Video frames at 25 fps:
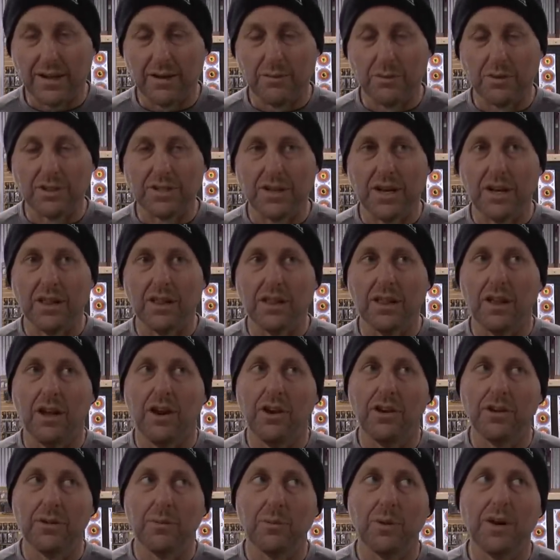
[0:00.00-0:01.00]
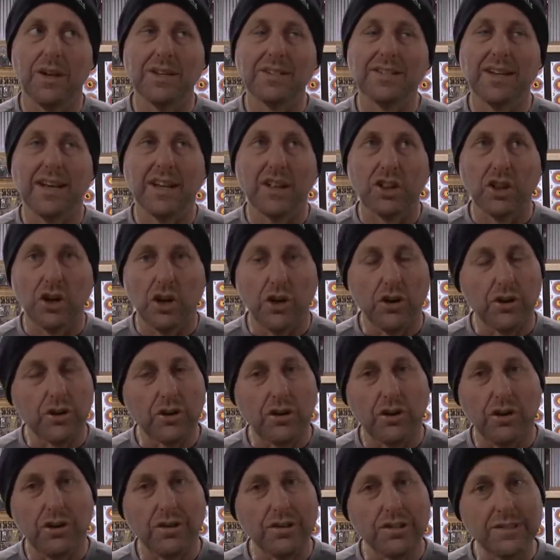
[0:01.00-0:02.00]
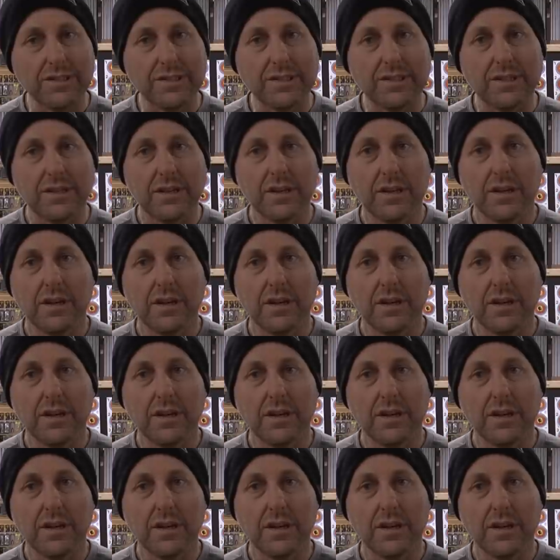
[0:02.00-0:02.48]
It was a low, when I say low cost,